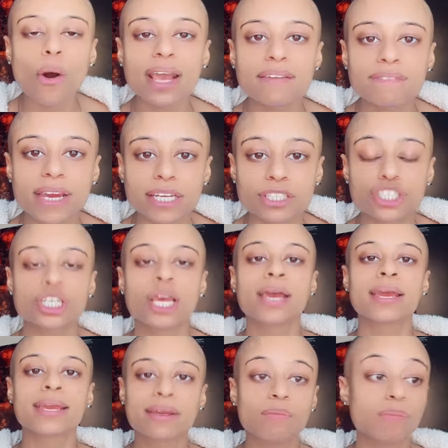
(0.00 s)
bitch,
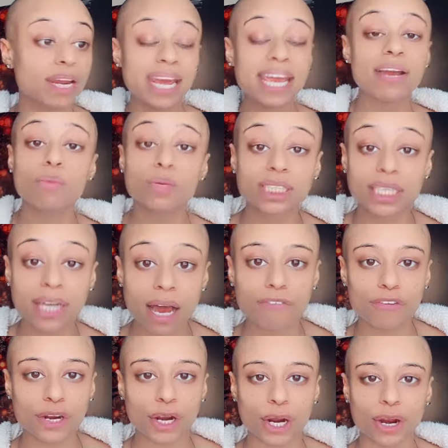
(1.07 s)
when he was the
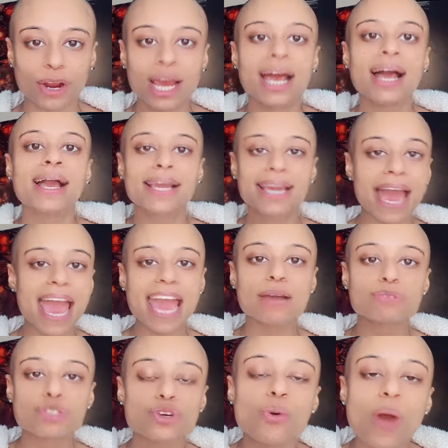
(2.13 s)
governor,
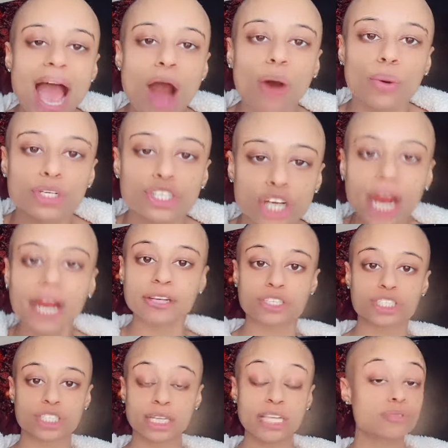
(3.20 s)
came to our
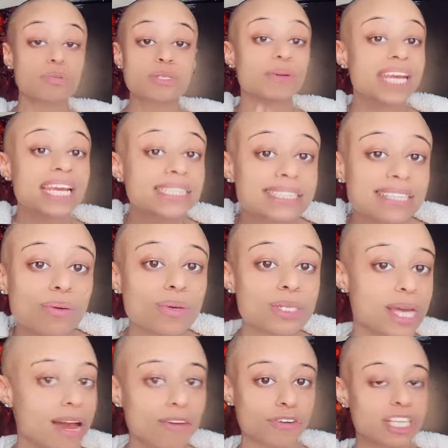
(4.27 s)
church. This was when he still
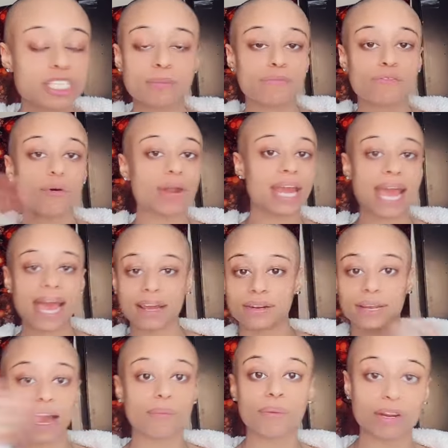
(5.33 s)
was governor. This is before they
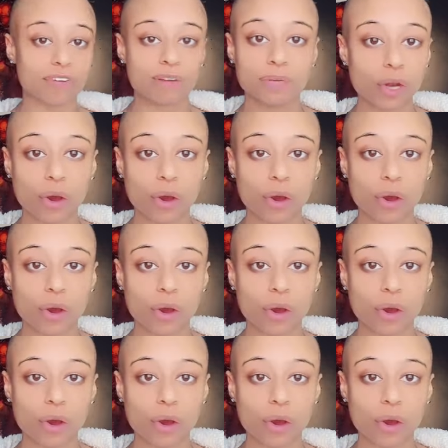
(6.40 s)
had got rid of